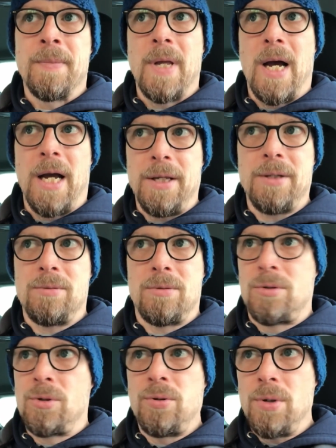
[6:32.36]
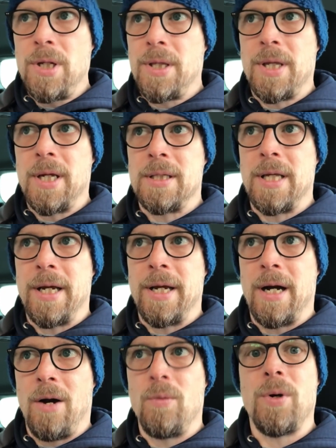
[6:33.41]
I truly think they
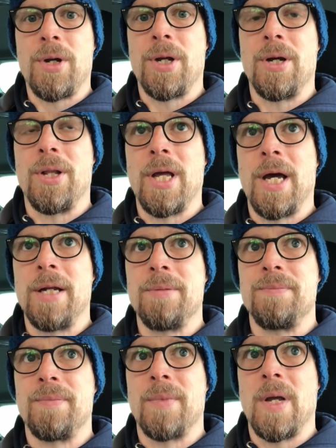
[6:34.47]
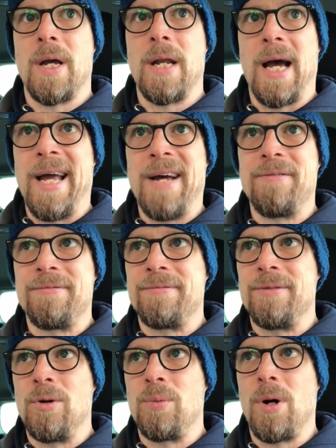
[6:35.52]
are working on that, and I have
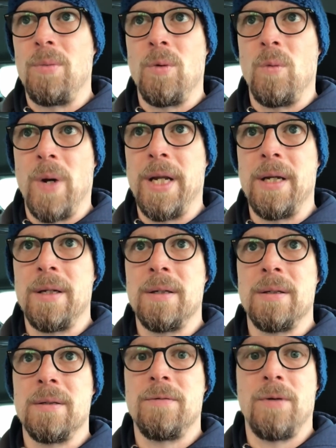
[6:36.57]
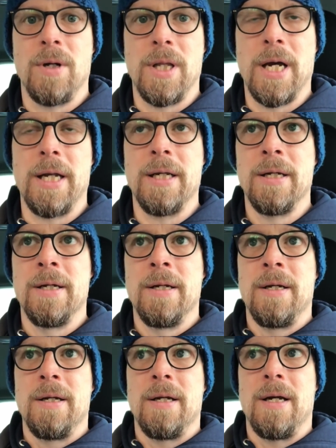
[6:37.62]
no problem waiting for that.
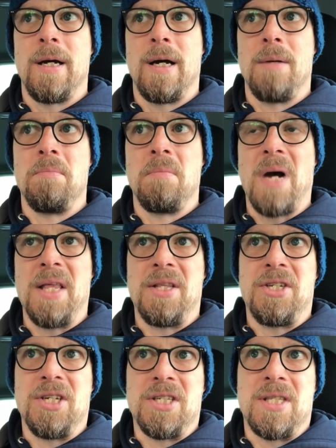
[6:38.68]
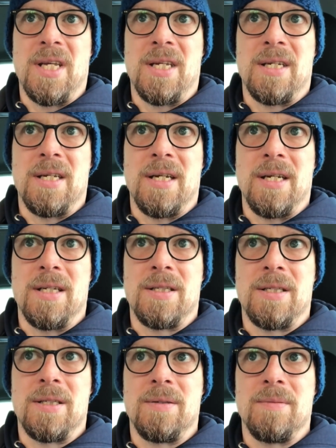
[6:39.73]
I just think it
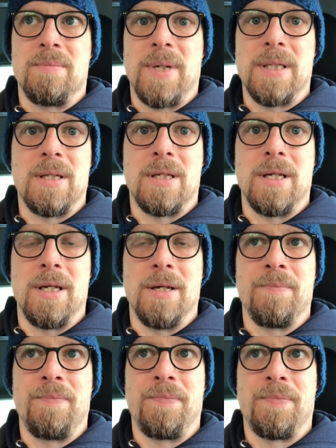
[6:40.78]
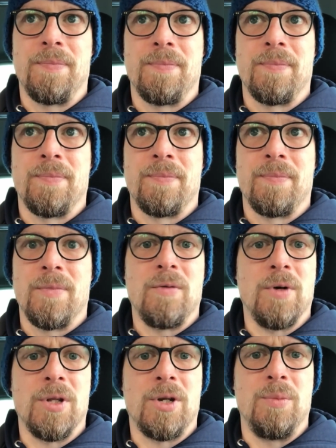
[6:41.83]
is basically
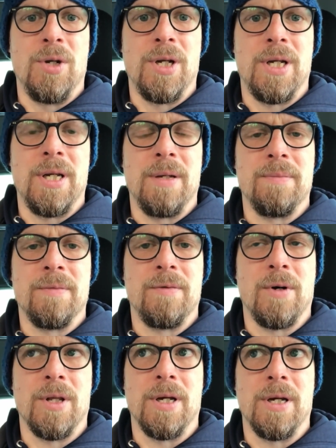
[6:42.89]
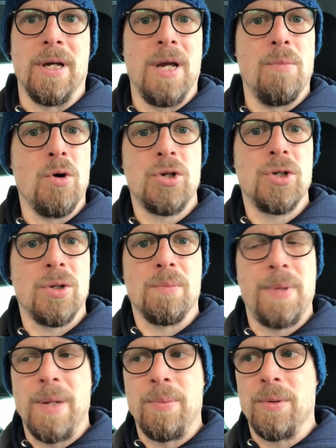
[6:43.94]
for the community, for the emotional
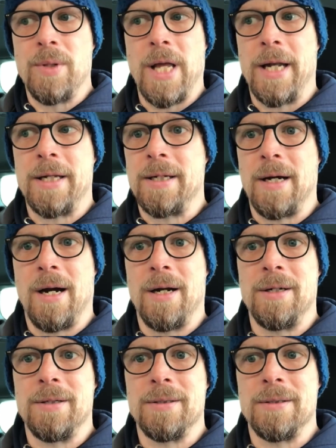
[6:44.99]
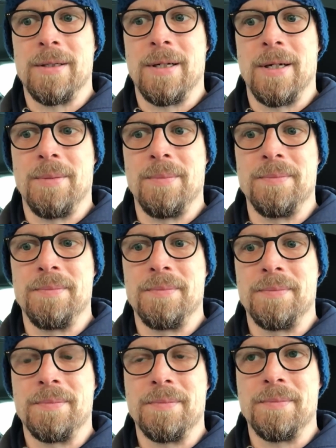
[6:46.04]
people that are
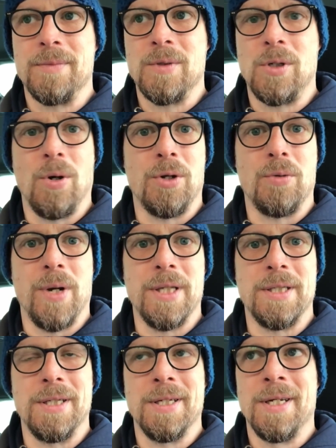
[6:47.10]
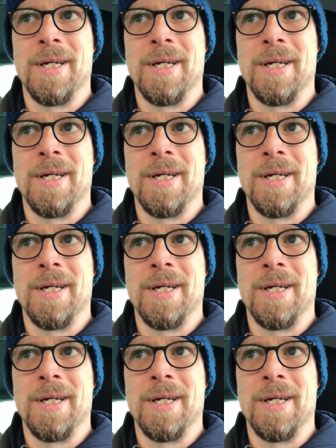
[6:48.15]
going crazy